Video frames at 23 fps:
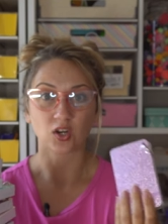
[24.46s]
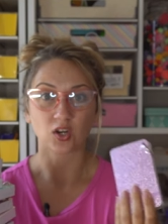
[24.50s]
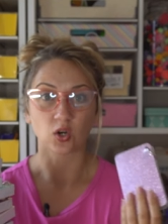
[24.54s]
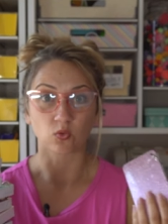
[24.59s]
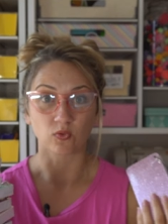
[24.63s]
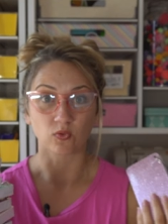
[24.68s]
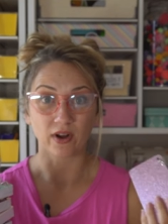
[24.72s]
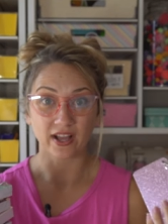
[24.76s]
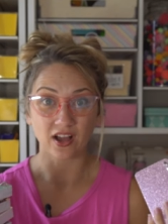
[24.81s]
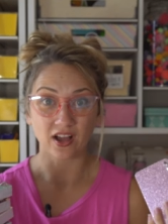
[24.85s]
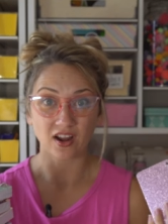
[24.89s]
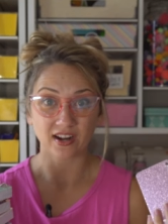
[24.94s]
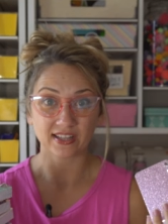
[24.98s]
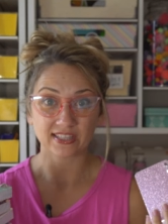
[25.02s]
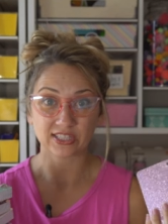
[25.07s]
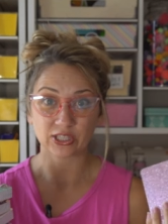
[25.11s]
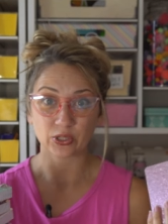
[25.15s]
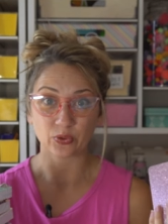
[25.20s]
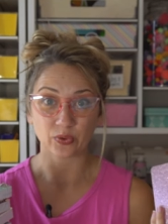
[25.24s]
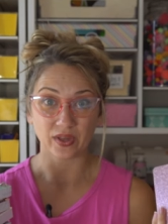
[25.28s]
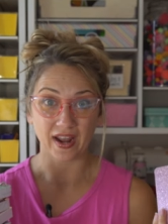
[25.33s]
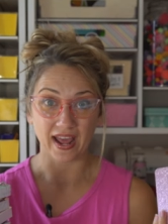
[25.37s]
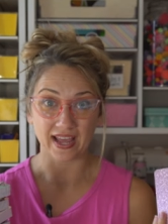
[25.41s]
little ring on it
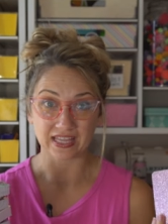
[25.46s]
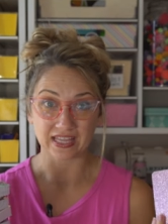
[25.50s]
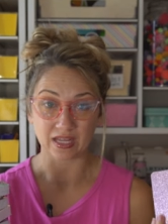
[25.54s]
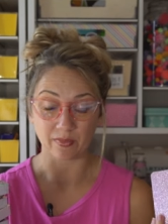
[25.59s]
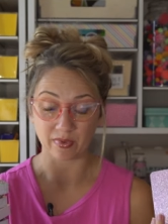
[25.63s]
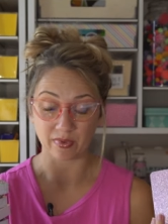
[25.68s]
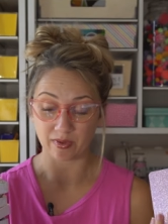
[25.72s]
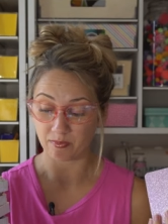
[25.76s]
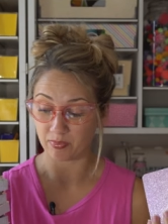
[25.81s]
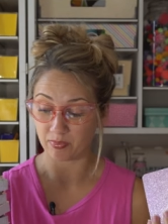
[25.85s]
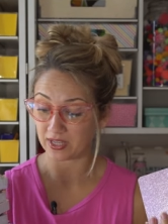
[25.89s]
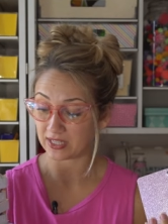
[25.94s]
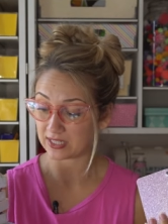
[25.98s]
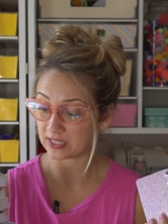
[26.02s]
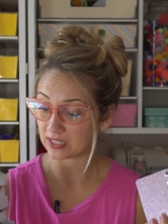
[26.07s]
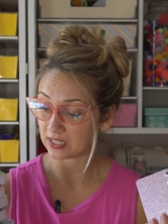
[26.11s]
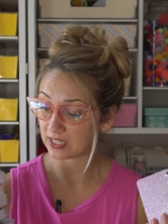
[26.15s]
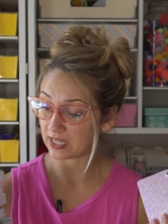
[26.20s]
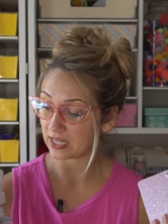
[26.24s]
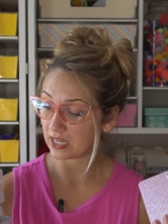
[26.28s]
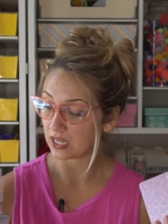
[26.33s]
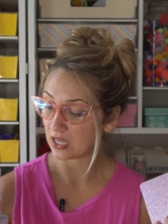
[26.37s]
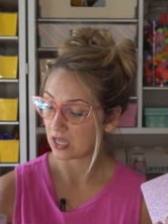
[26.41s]
so you can hang them up
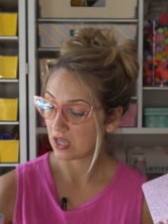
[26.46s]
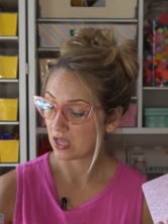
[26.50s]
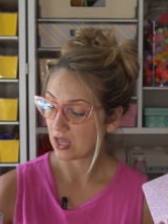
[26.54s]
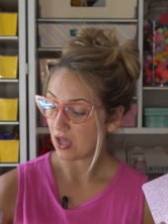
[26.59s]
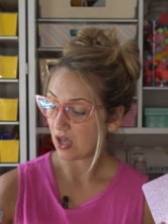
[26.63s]
easily.